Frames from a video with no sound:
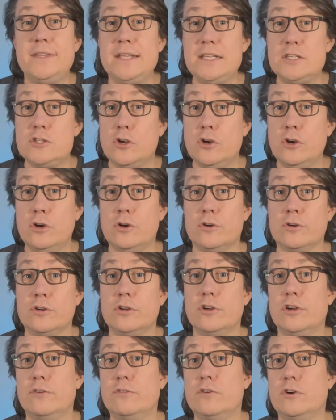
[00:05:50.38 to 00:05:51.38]
this could
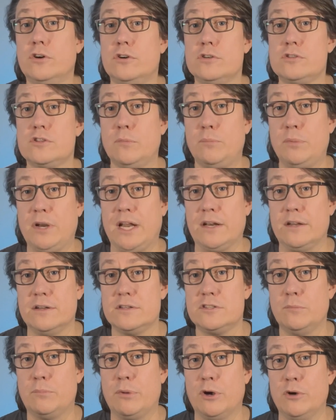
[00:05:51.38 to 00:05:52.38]
have caused the planet
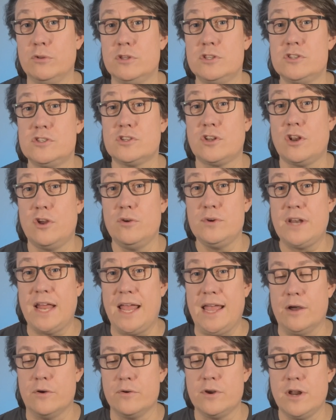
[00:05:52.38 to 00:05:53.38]
to both slow
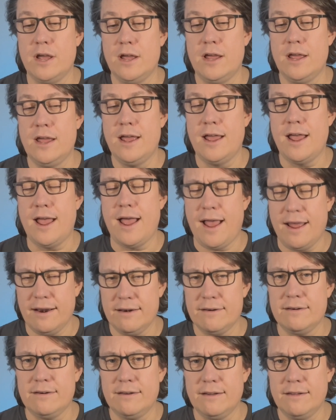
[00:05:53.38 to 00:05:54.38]
down
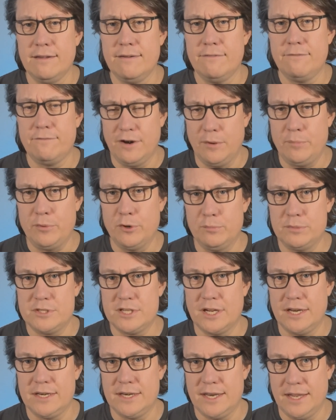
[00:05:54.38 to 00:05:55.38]
and flip
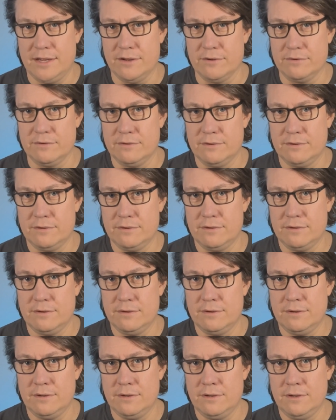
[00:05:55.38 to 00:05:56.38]
upside down.
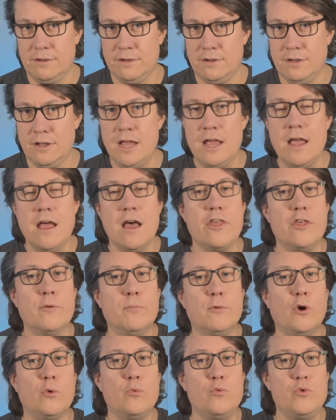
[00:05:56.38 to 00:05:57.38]
And the
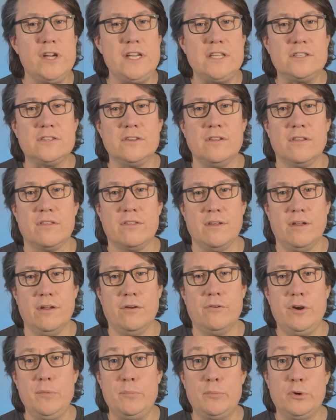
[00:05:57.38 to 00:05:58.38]
more recent
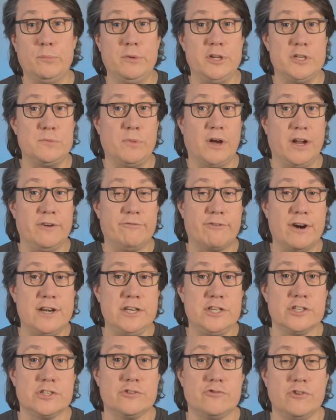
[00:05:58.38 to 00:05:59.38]
theory, published by
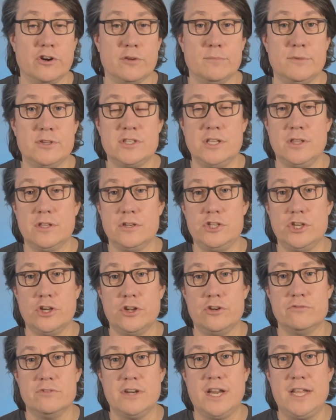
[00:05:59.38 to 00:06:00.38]
French astronomers in the
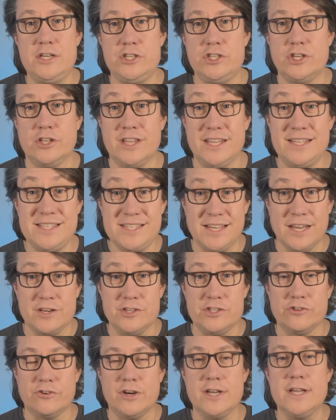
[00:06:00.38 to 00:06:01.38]
journal Nature this
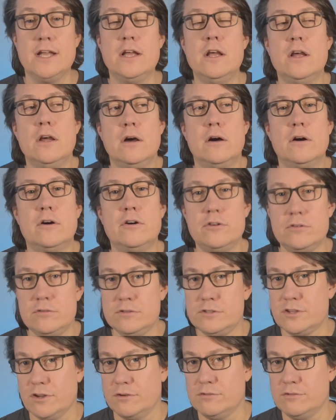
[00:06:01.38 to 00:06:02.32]
century, also